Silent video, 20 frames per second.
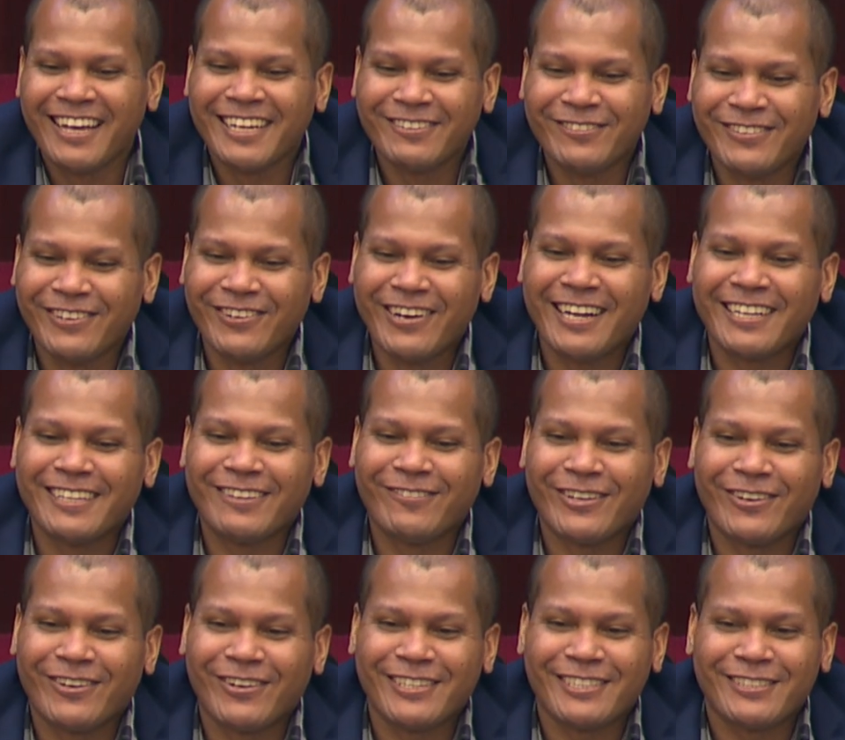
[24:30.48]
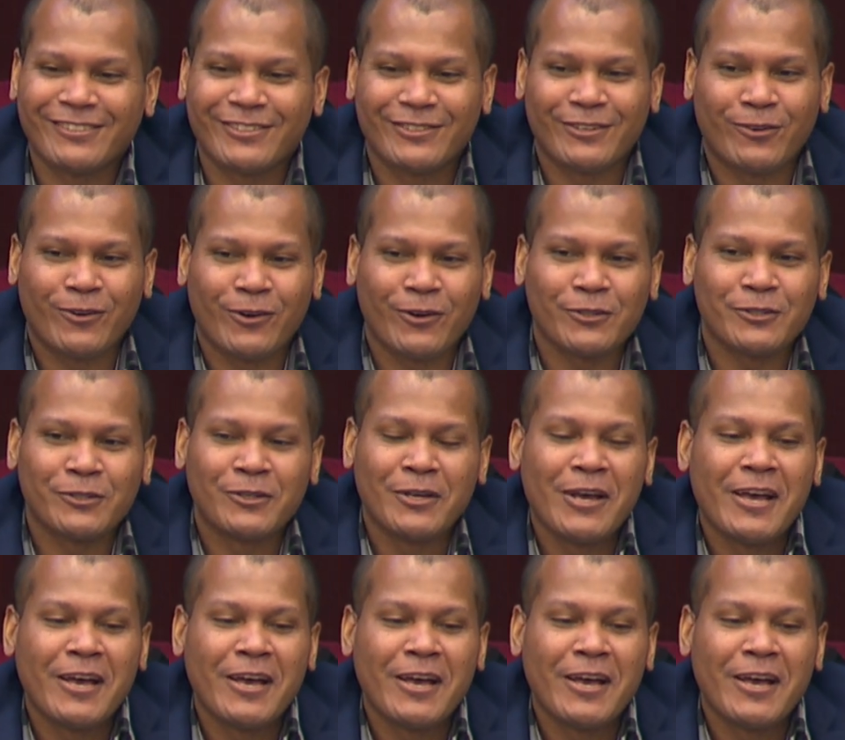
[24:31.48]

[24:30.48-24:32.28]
We are the majority of the world.